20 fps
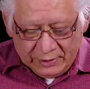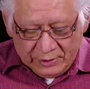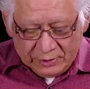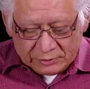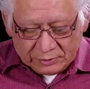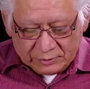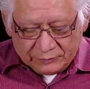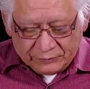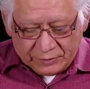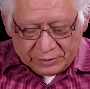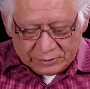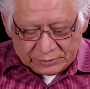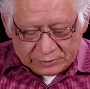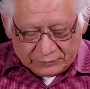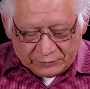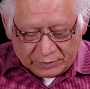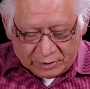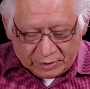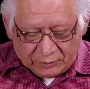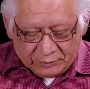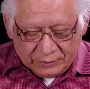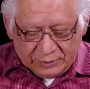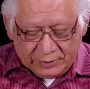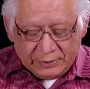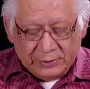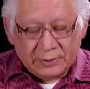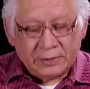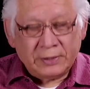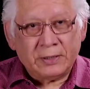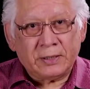So first of all, we
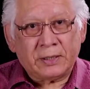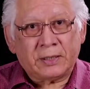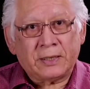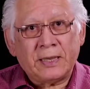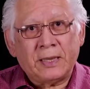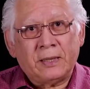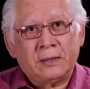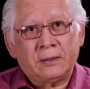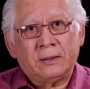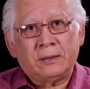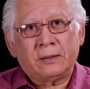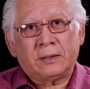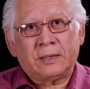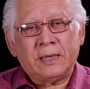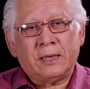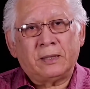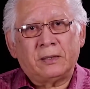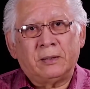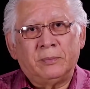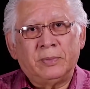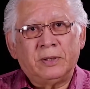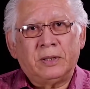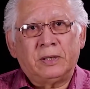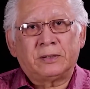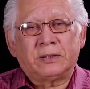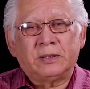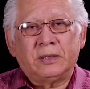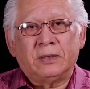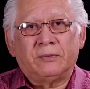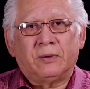need to get
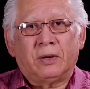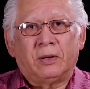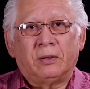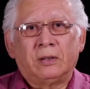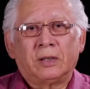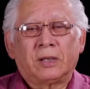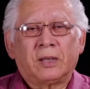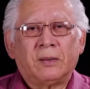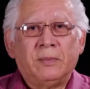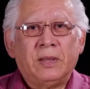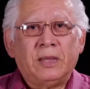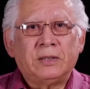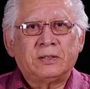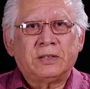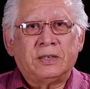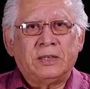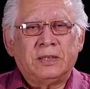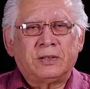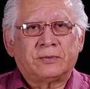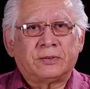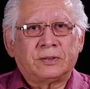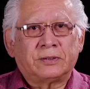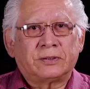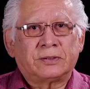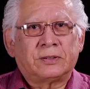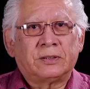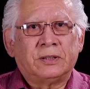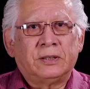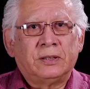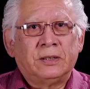accountability of all the Comanche
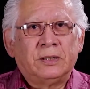interest,